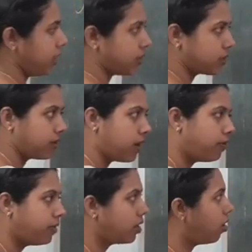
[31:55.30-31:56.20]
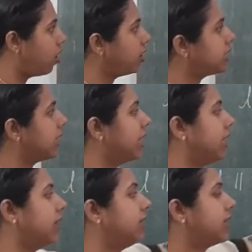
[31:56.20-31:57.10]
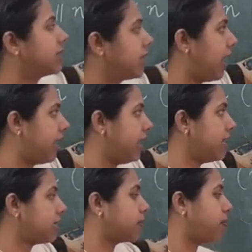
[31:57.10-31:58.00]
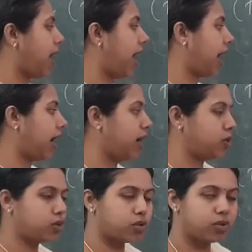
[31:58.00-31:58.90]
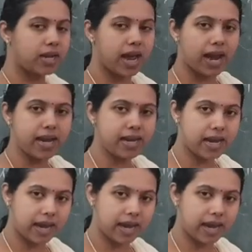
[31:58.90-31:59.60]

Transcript: So now we got this line is parallel to line